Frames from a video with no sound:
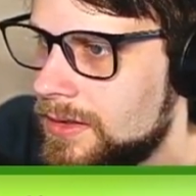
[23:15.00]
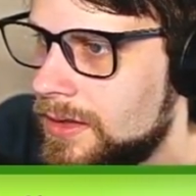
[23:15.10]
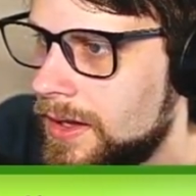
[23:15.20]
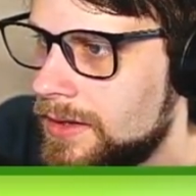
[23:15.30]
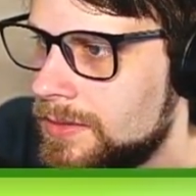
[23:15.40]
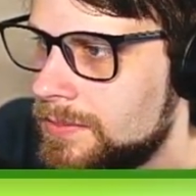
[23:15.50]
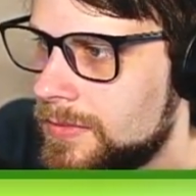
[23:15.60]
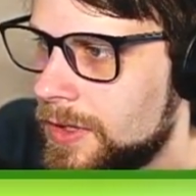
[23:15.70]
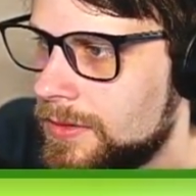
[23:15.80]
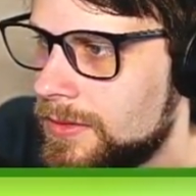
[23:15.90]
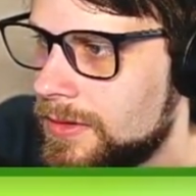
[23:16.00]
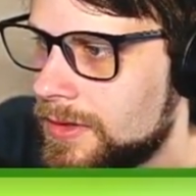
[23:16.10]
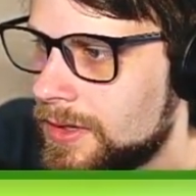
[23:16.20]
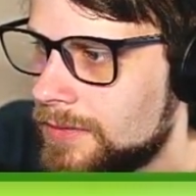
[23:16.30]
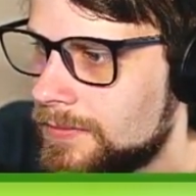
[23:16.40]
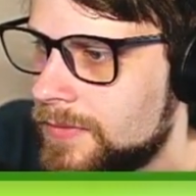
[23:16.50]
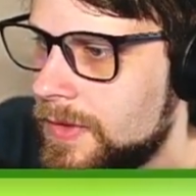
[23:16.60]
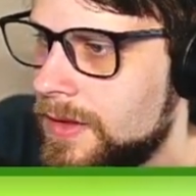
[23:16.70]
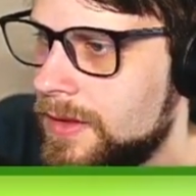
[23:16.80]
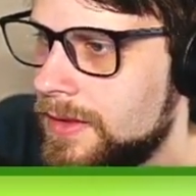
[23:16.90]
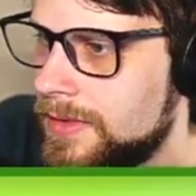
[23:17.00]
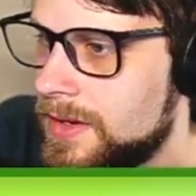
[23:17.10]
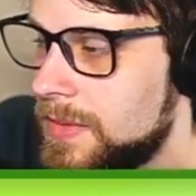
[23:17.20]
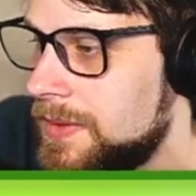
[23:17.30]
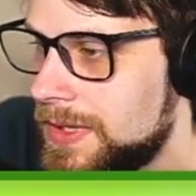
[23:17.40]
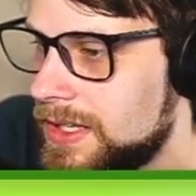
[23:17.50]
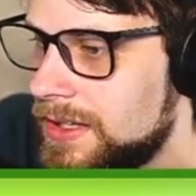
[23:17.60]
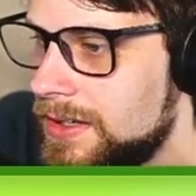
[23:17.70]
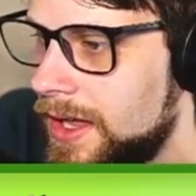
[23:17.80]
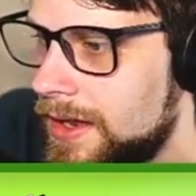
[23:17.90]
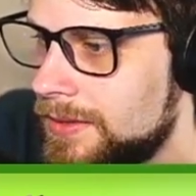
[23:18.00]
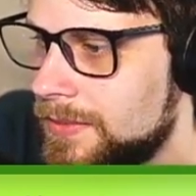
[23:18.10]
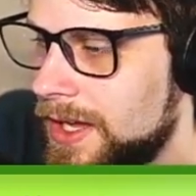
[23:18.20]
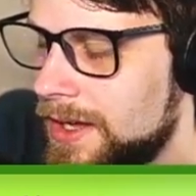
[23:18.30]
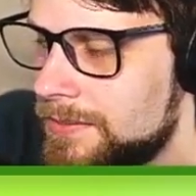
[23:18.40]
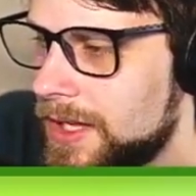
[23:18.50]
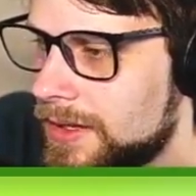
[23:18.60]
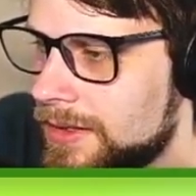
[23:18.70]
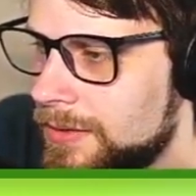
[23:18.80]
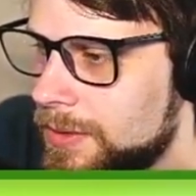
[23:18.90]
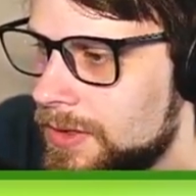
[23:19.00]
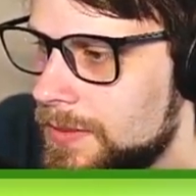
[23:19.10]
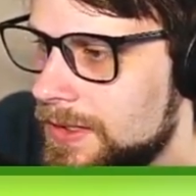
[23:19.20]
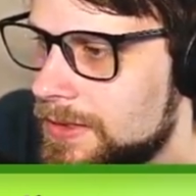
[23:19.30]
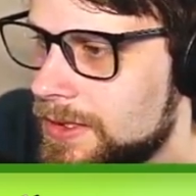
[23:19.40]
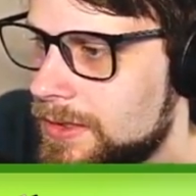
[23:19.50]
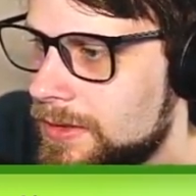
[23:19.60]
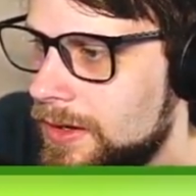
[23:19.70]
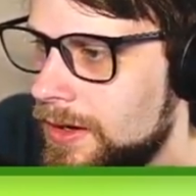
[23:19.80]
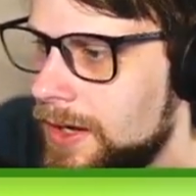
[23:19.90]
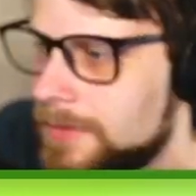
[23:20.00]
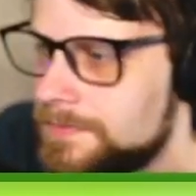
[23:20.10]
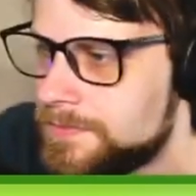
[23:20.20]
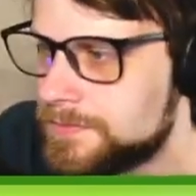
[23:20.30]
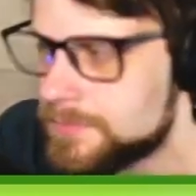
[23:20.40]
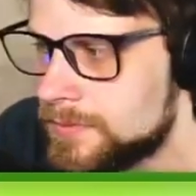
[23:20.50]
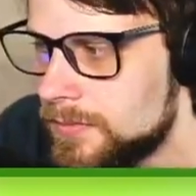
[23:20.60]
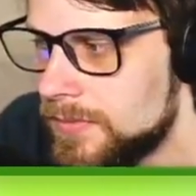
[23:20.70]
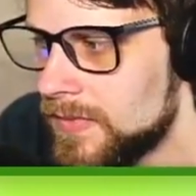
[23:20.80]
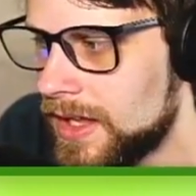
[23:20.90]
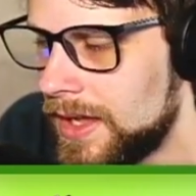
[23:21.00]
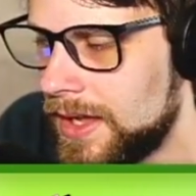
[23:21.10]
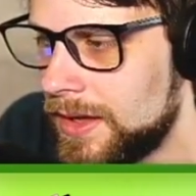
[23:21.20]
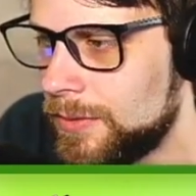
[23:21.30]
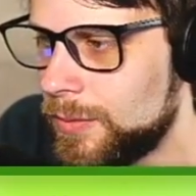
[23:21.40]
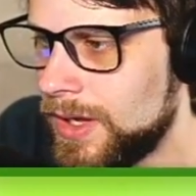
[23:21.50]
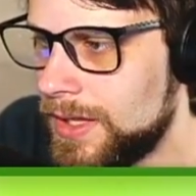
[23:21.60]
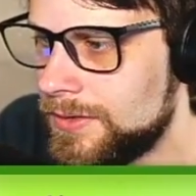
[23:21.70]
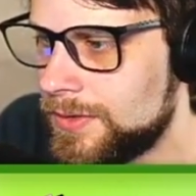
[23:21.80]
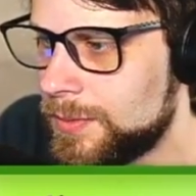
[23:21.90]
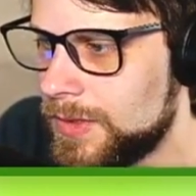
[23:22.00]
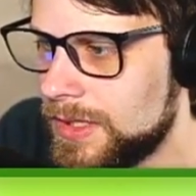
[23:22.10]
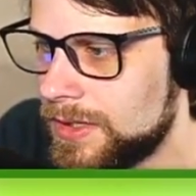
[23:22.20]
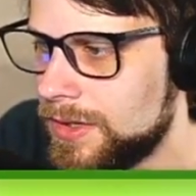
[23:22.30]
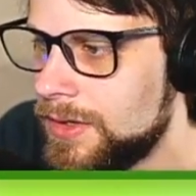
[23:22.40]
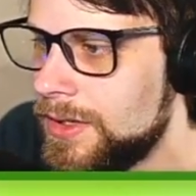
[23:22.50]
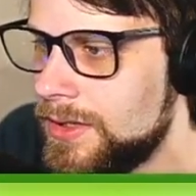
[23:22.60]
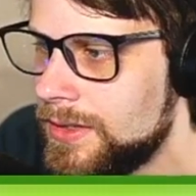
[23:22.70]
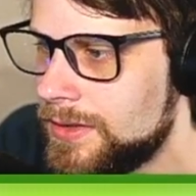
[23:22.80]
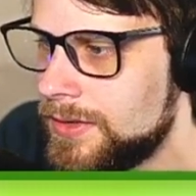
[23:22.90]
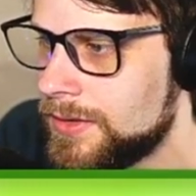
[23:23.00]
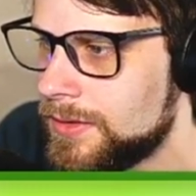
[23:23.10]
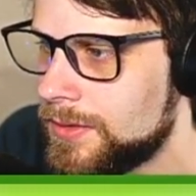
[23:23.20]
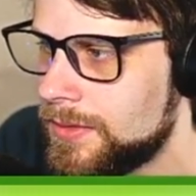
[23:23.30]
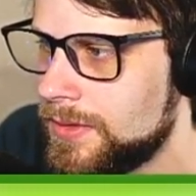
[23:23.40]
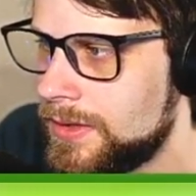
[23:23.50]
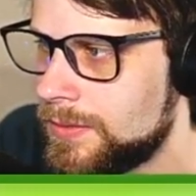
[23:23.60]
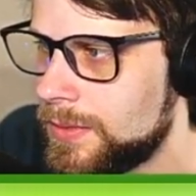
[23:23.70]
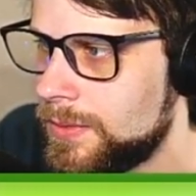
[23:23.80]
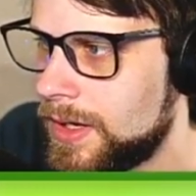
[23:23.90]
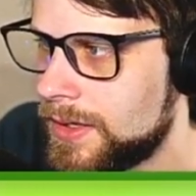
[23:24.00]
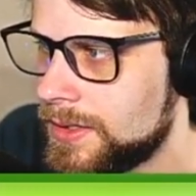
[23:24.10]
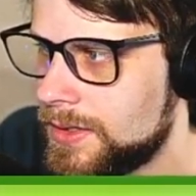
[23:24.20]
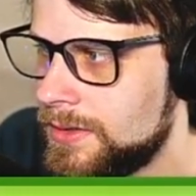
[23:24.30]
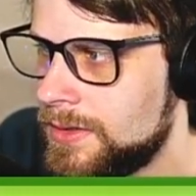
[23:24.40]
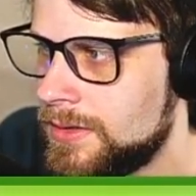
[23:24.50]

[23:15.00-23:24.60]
Item? No? Okay. There might be a hidden item. I'm not gonna worry about looking. All right. What we could do if we wanted,